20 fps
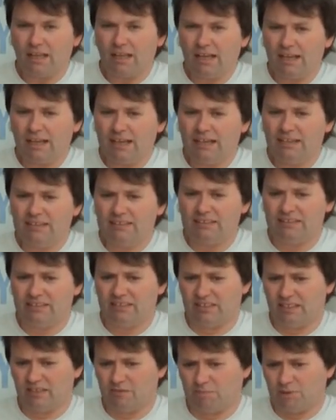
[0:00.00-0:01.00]
And it
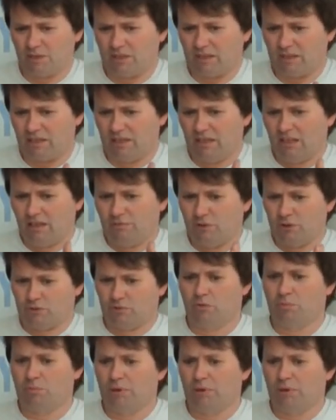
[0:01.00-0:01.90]
did this by, first of all,